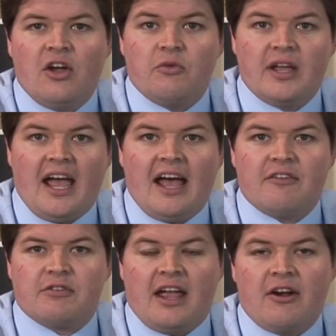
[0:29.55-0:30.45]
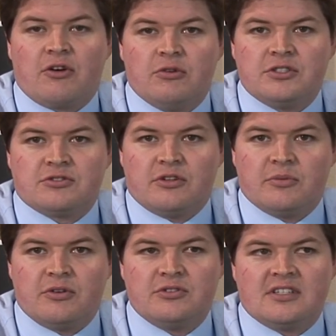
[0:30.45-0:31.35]
we have Eric
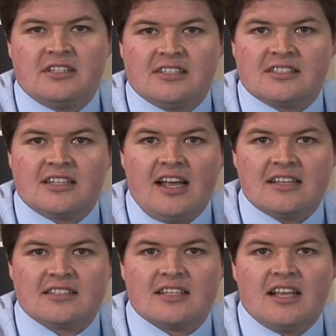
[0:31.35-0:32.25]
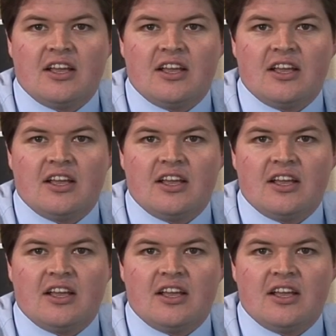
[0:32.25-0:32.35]
Woodstrom, who's going to discuss